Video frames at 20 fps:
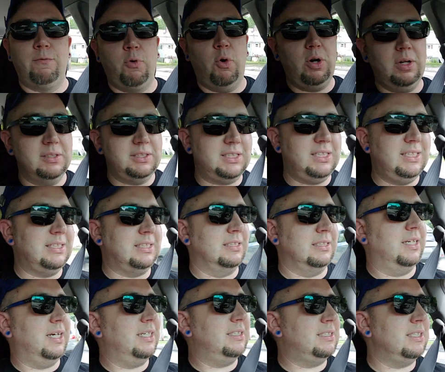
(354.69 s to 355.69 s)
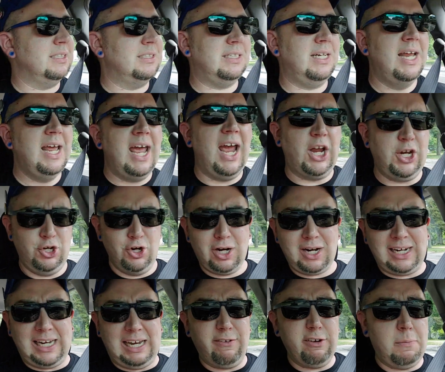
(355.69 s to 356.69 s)
royalties and licensing, and you're
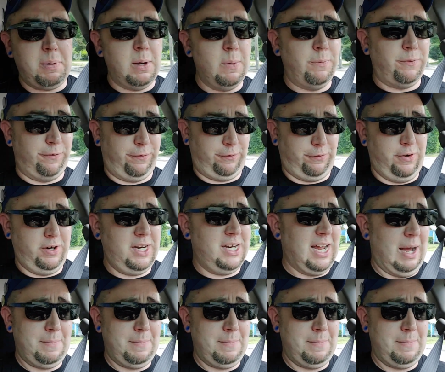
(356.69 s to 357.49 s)
going to give it to people for free?